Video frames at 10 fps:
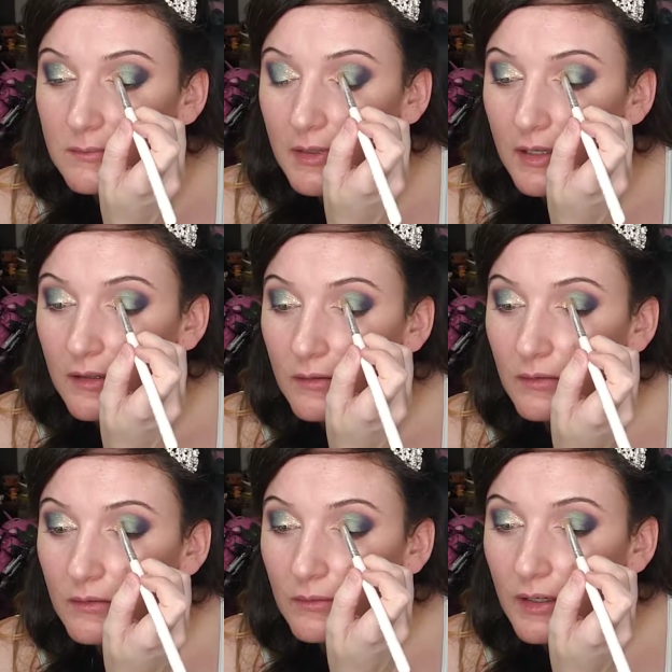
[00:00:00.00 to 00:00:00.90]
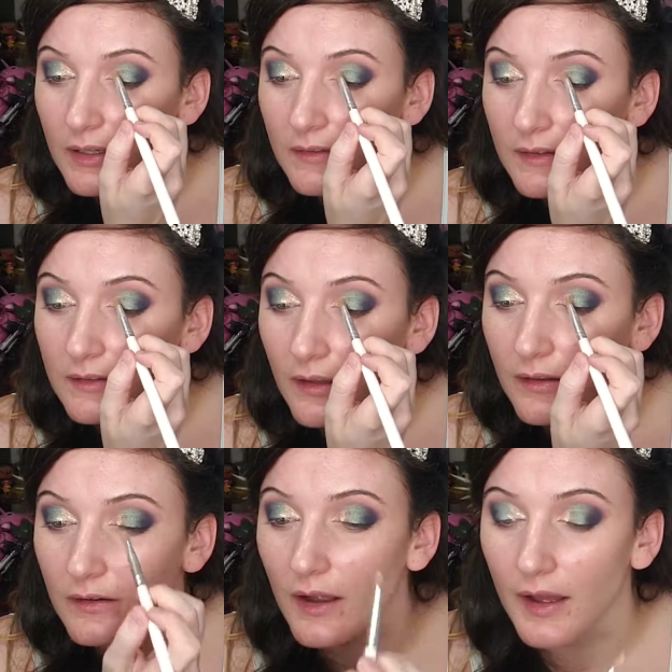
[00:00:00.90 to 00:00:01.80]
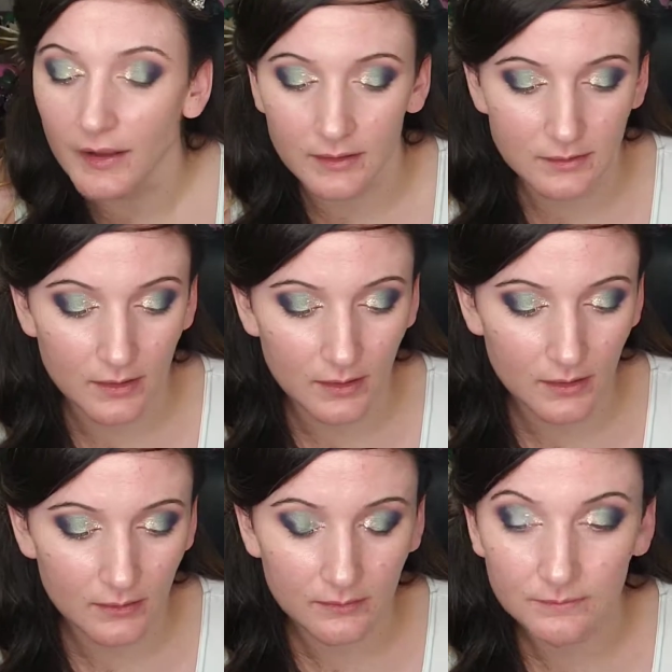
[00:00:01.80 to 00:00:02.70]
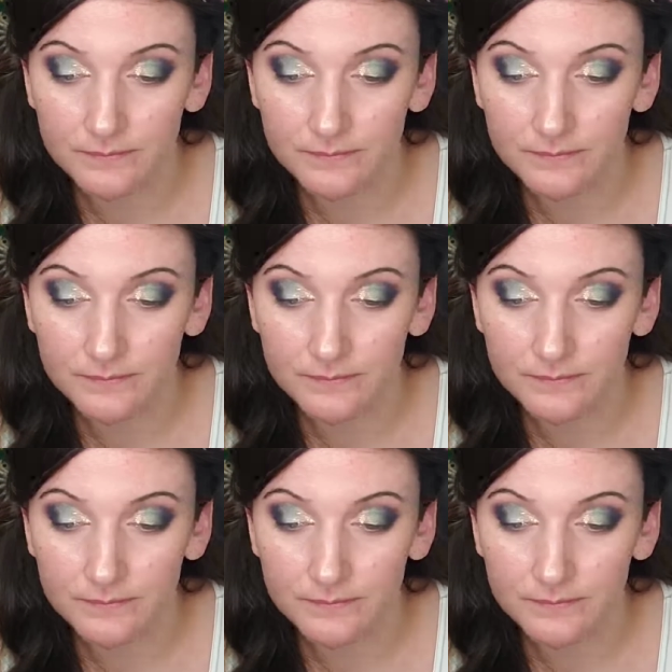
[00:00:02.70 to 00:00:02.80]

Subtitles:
a minute when I get this other eye done.